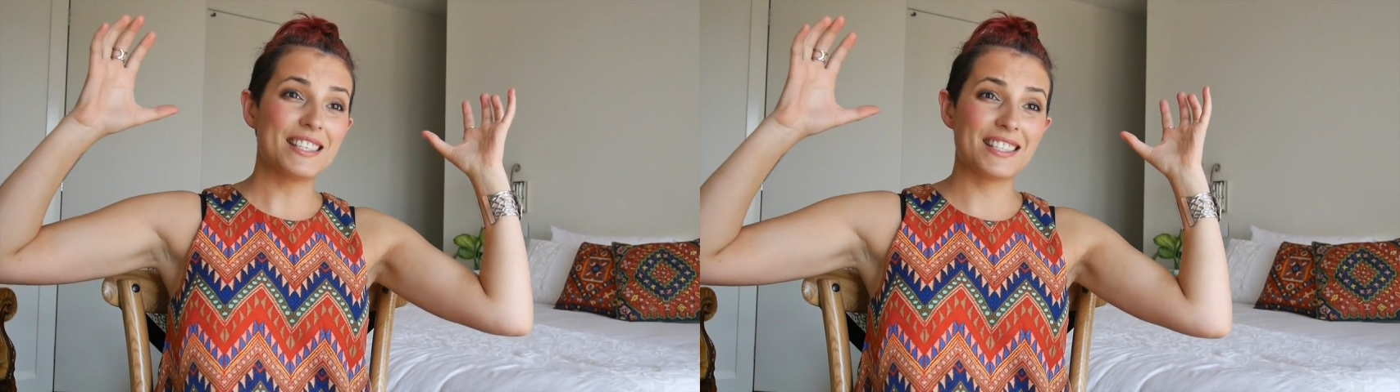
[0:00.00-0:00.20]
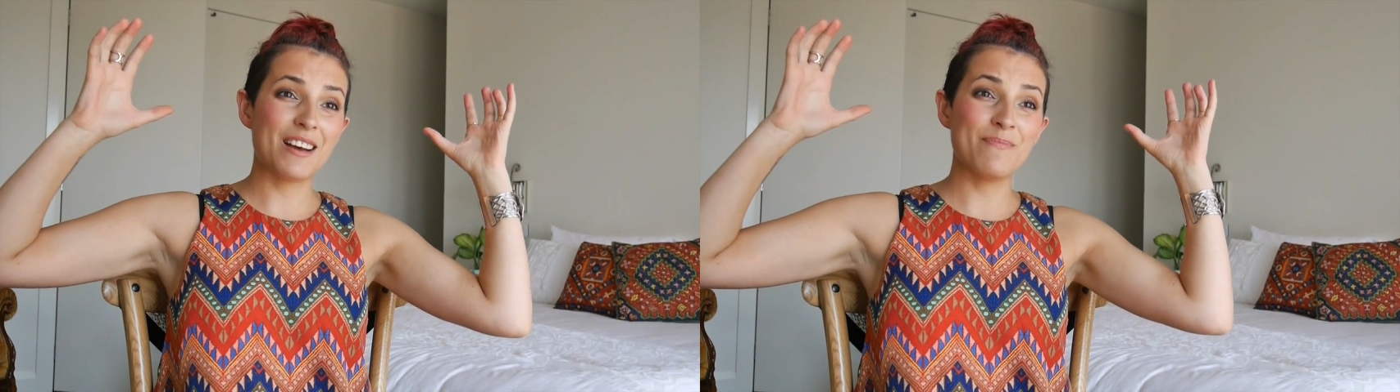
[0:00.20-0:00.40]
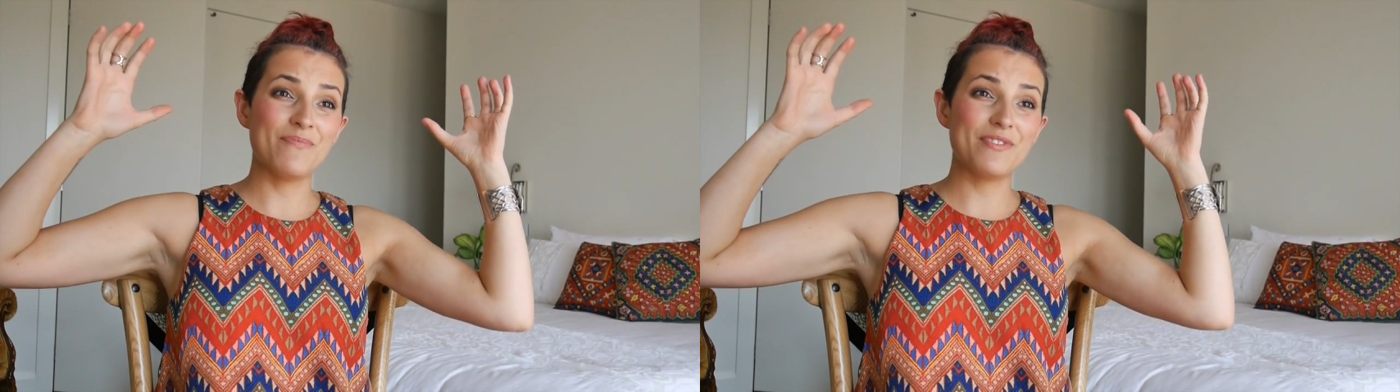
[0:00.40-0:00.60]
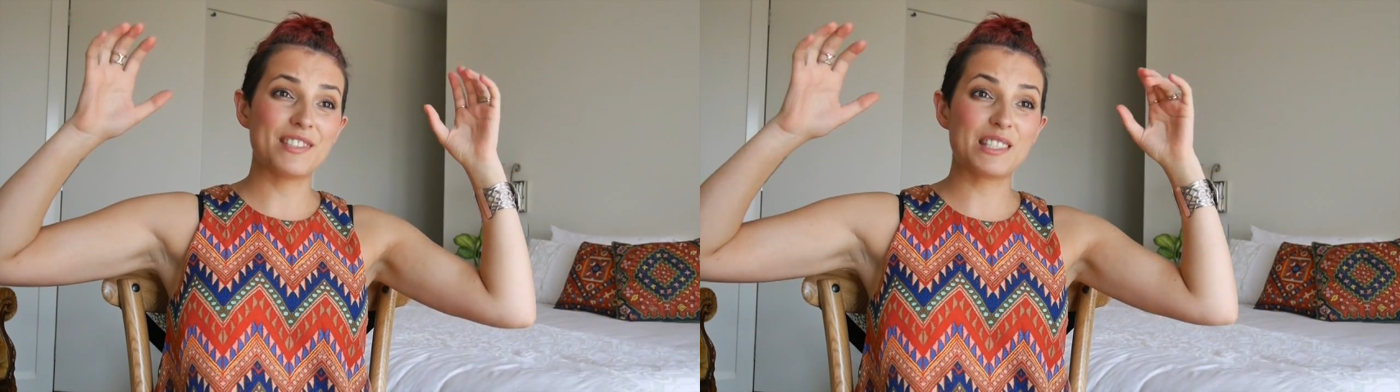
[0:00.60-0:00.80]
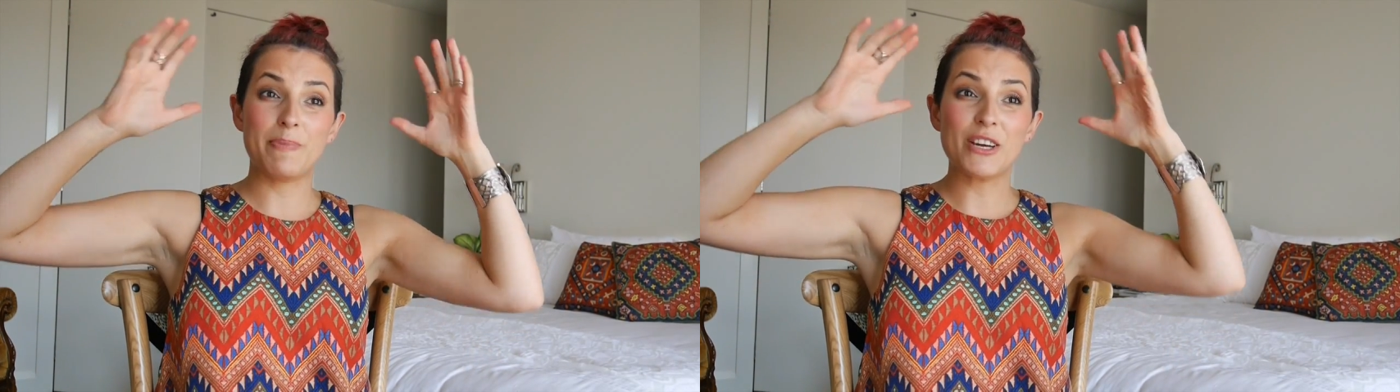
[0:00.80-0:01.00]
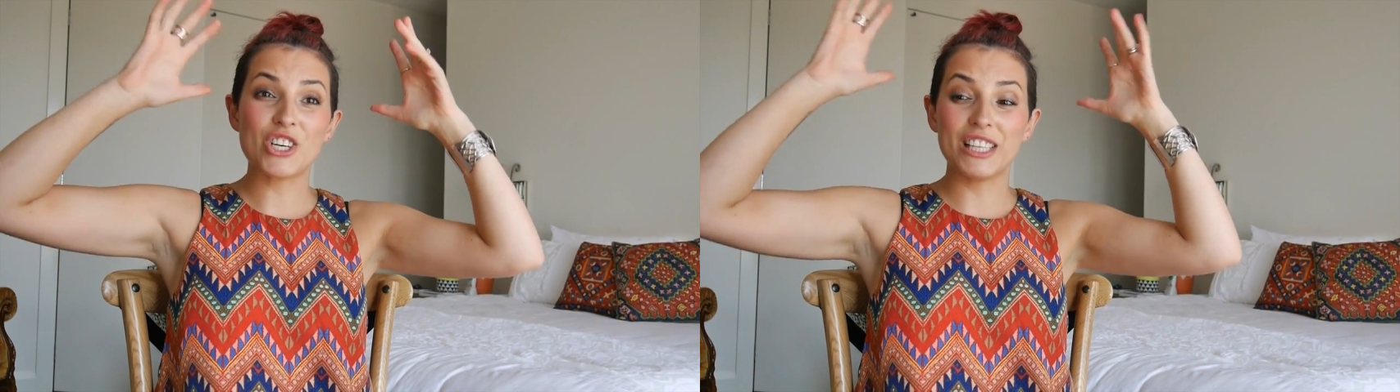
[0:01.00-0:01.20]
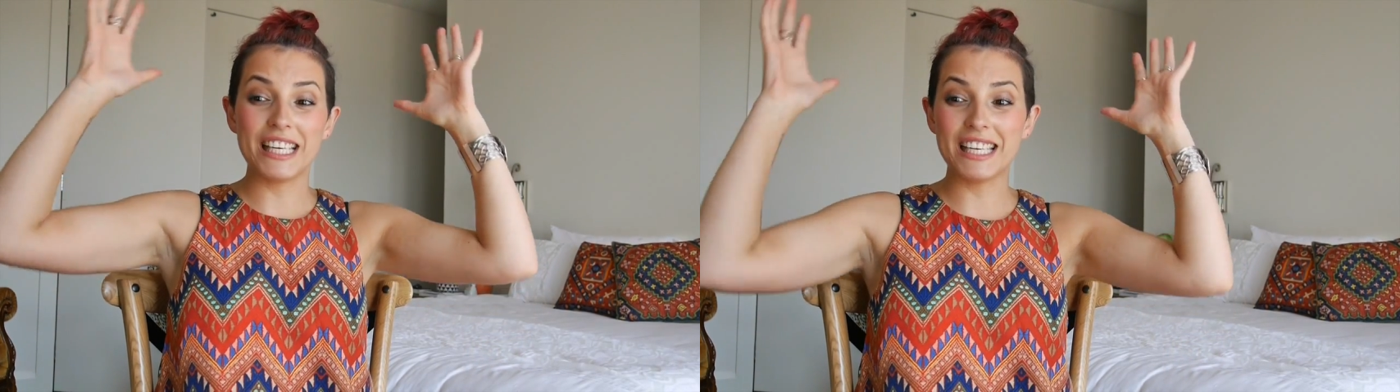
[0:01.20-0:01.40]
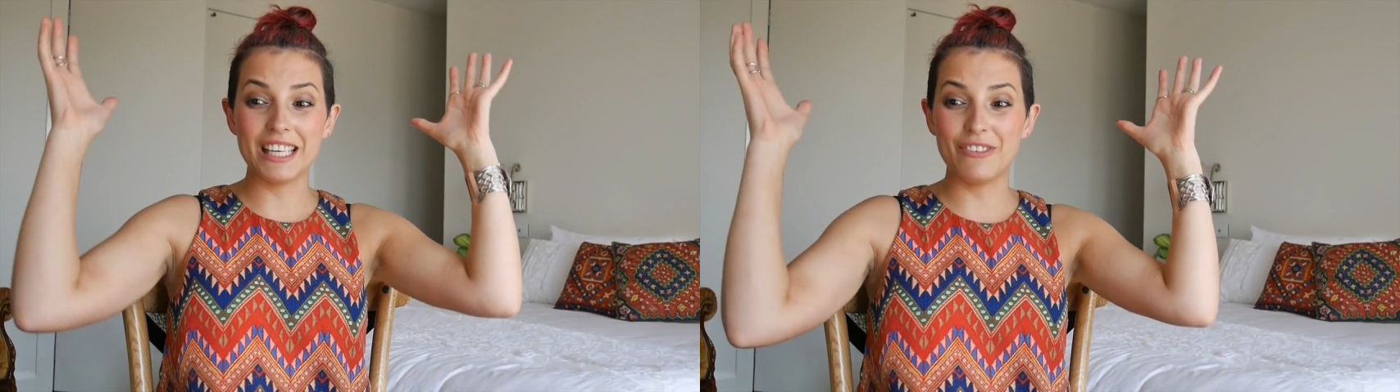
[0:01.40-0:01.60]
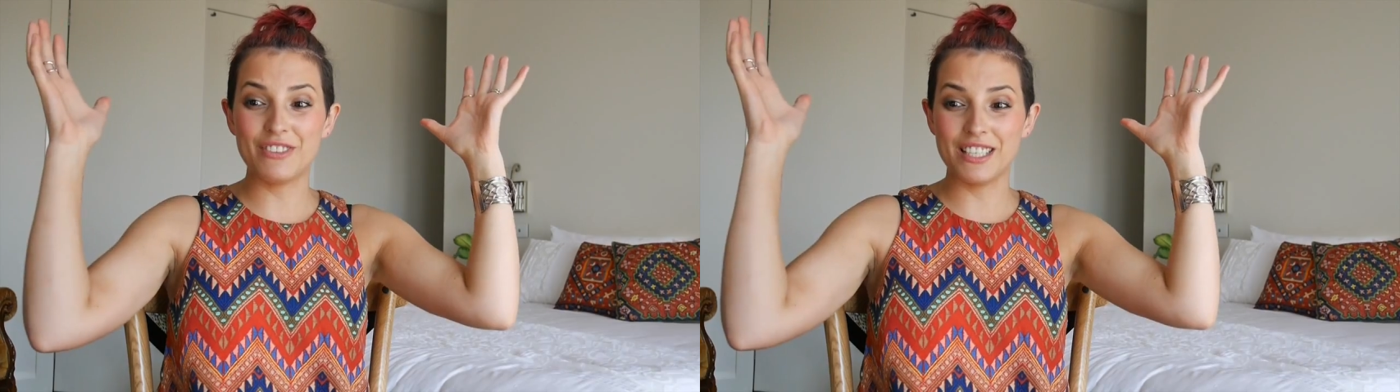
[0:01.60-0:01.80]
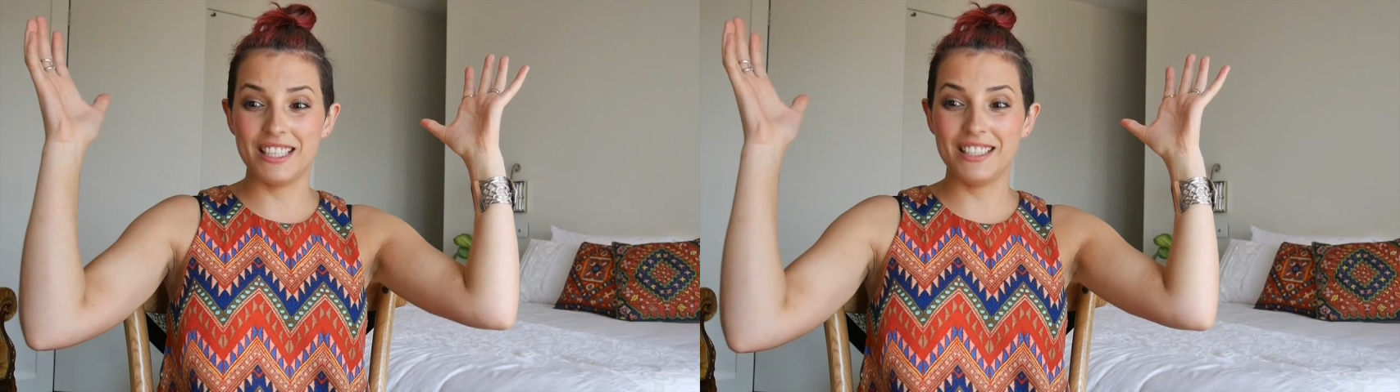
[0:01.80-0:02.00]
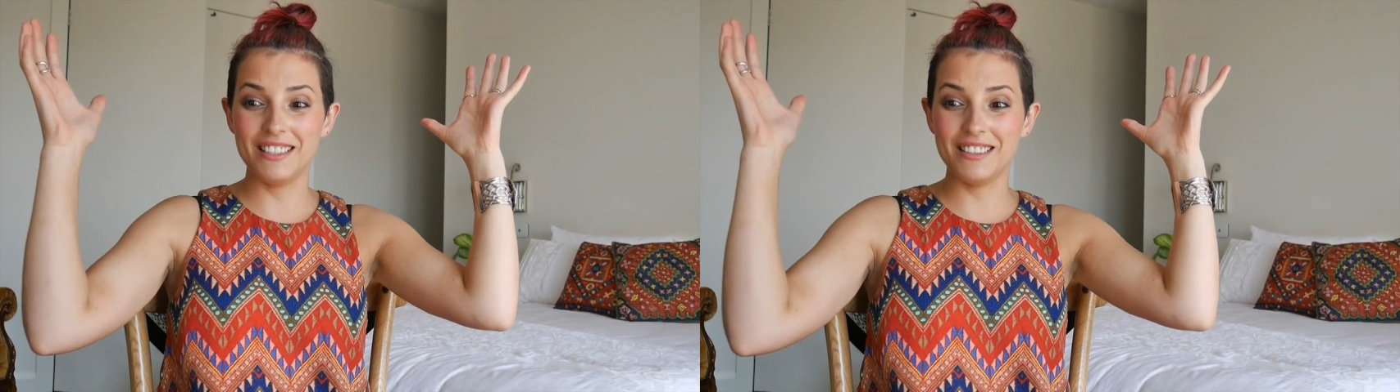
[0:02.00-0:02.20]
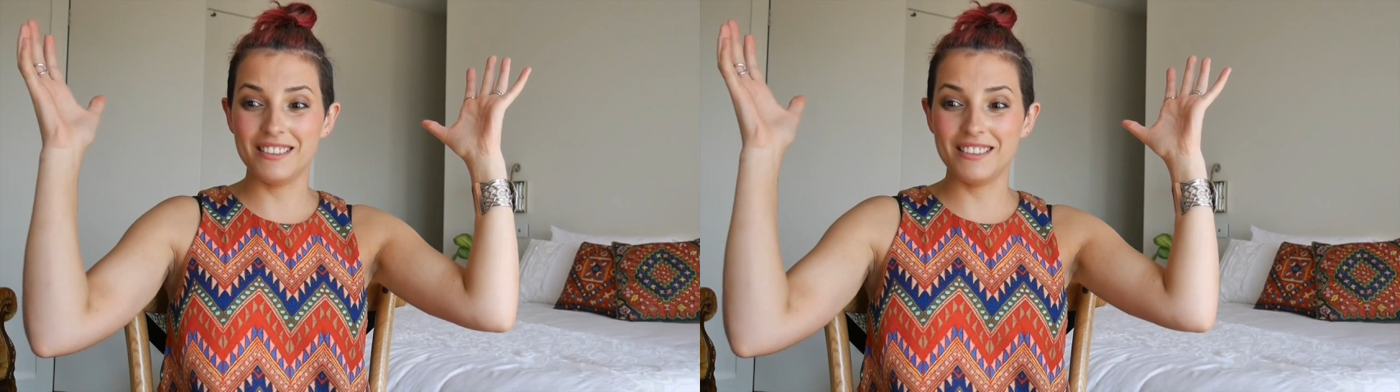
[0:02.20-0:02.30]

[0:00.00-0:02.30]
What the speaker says: some specially gifted